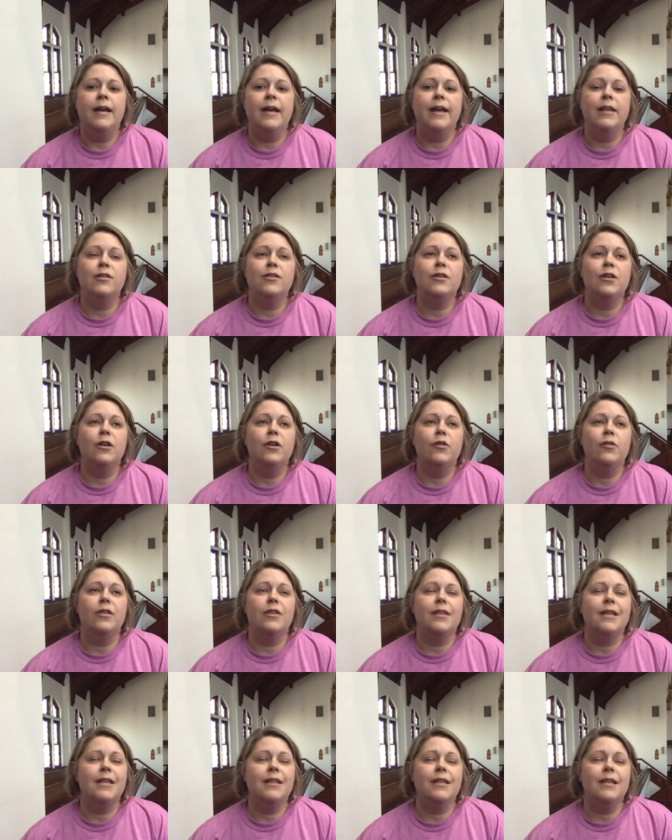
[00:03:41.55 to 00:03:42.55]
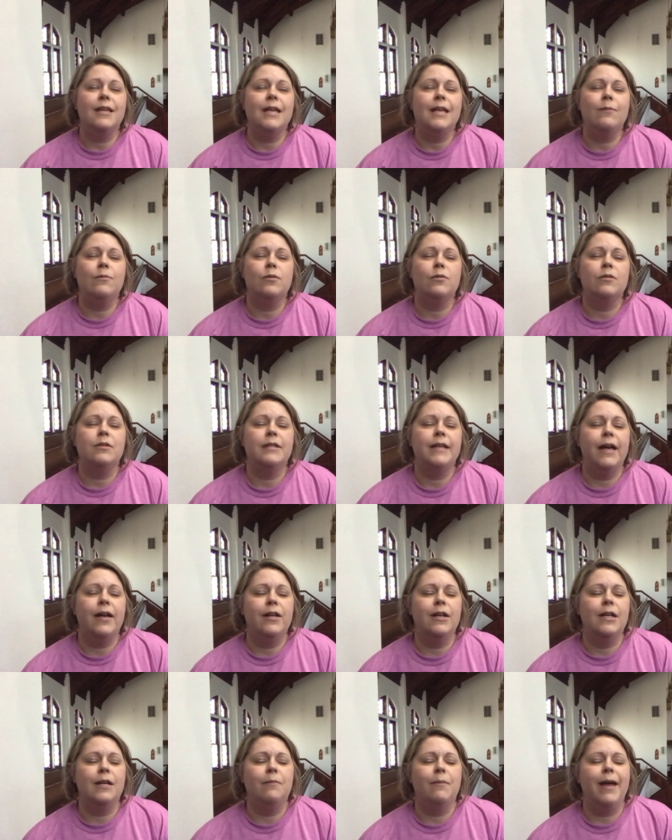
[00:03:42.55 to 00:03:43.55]
And so the thing that keeps
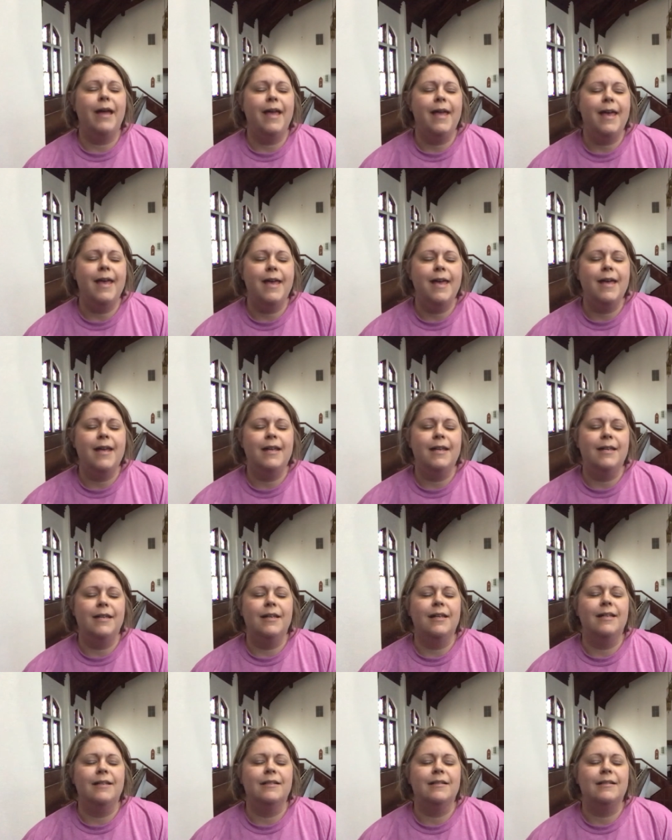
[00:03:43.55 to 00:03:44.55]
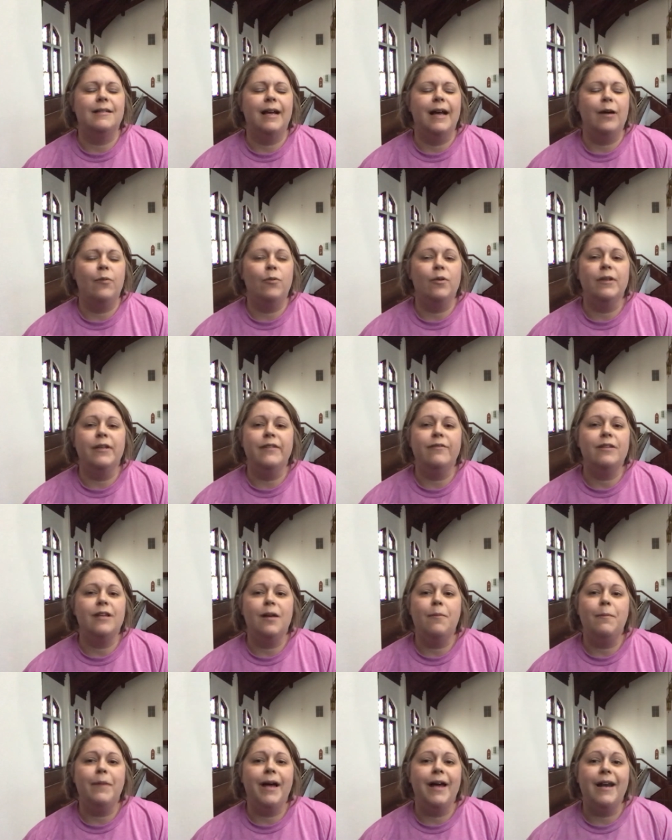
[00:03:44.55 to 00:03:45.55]
resounding in my head is, I will lift
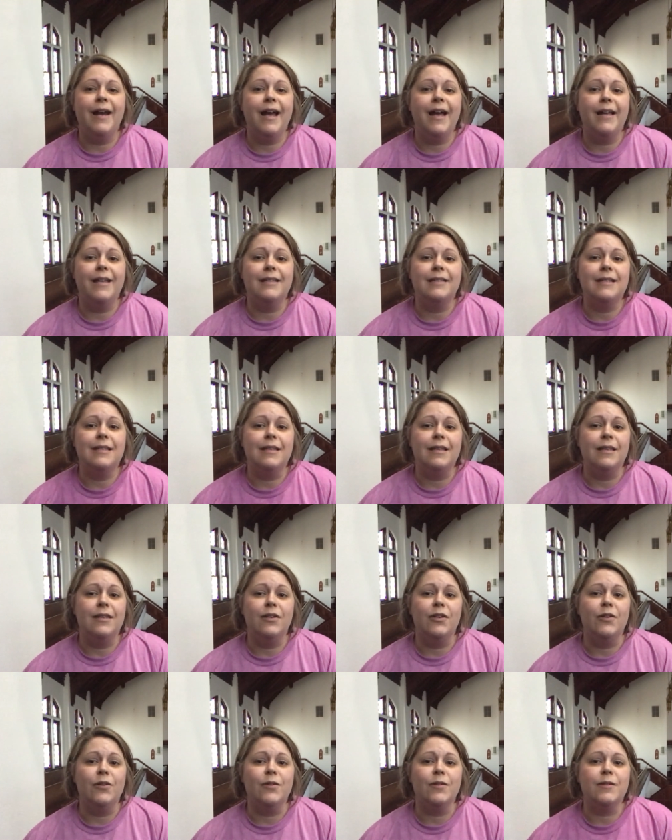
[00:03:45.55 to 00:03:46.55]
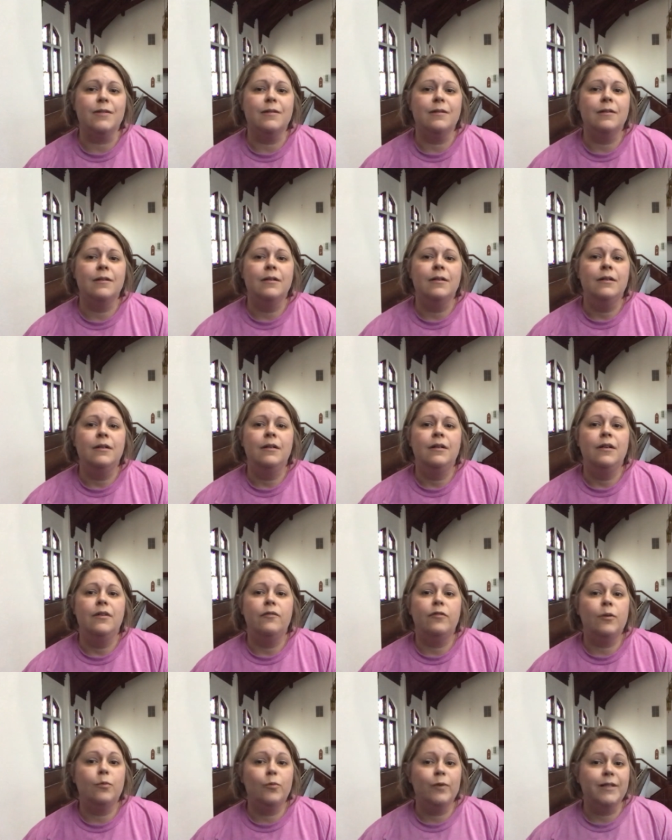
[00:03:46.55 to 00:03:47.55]
up mine eyes to the hills,
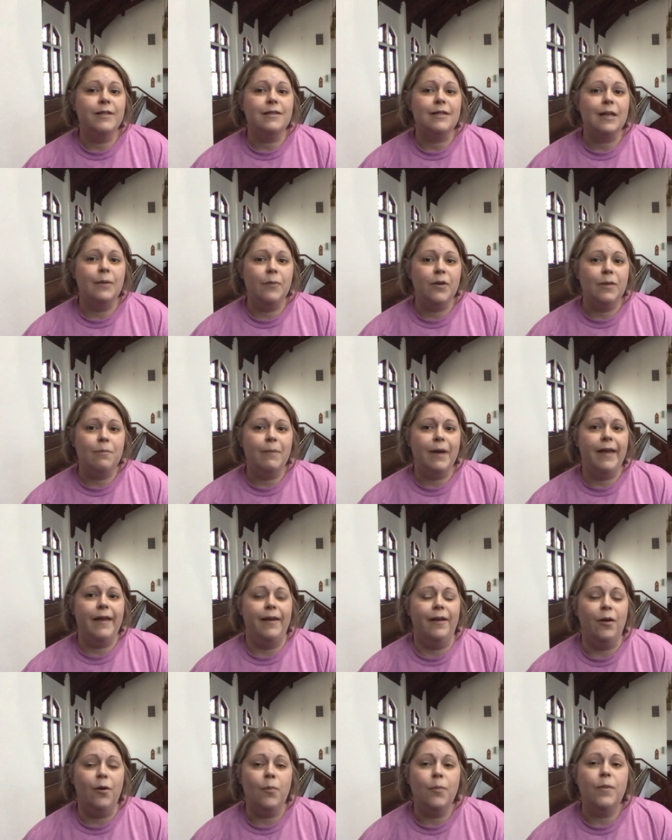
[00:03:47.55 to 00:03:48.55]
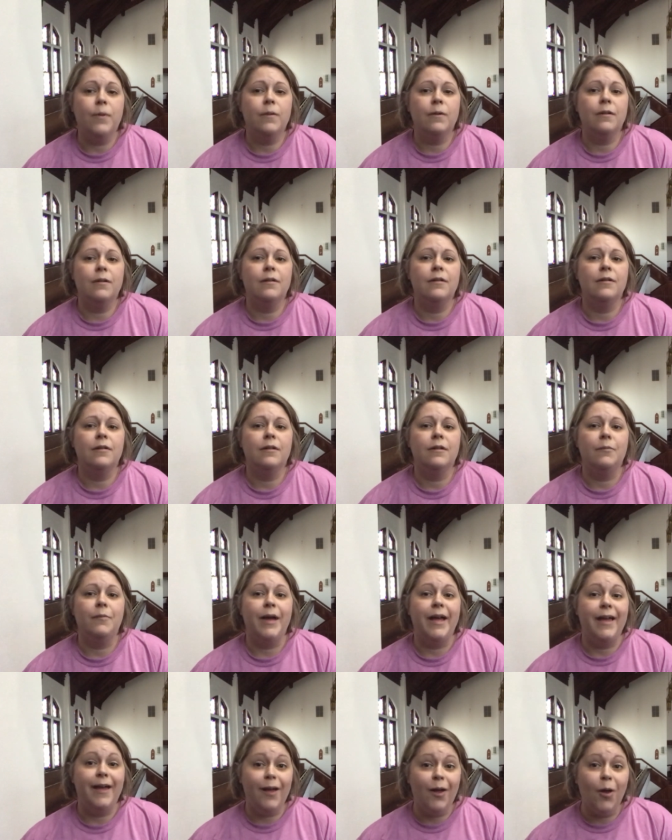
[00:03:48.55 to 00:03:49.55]
from whence cometh my help.
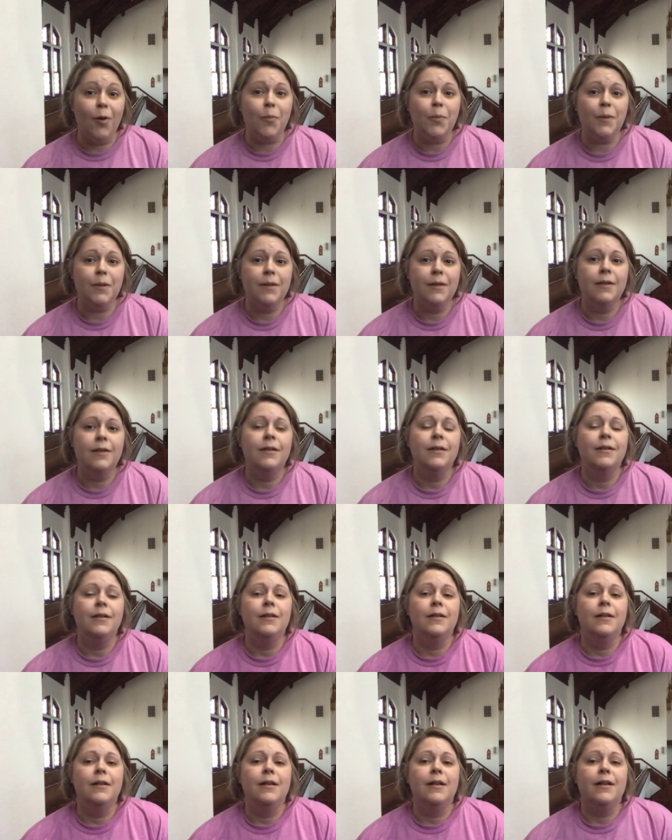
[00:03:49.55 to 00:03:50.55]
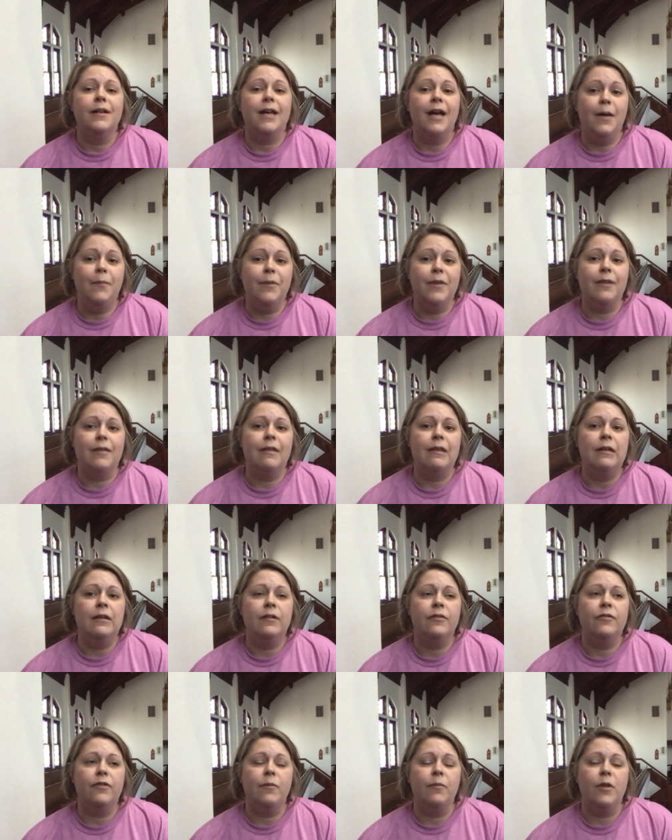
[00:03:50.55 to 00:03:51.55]
My help cometh
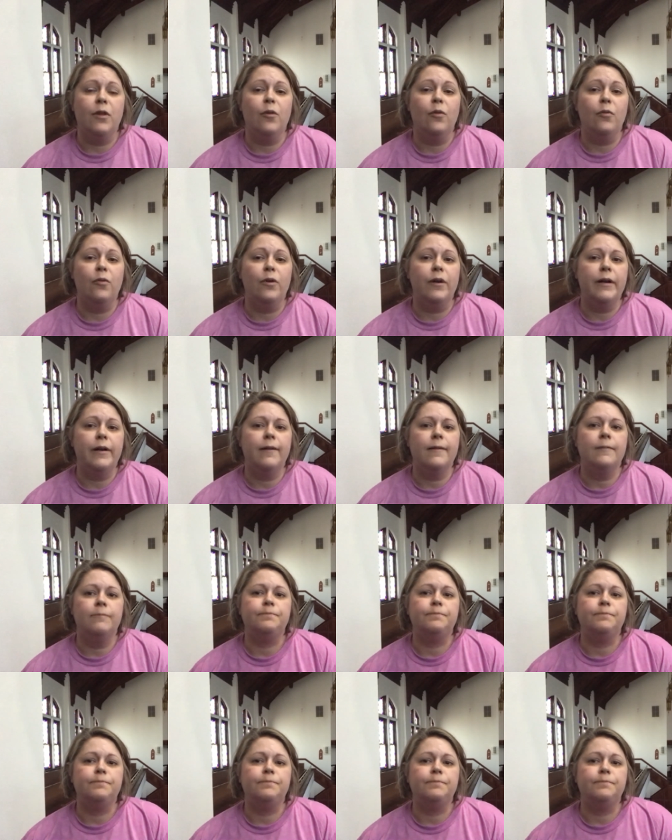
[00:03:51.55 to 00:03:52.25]
from the Lord.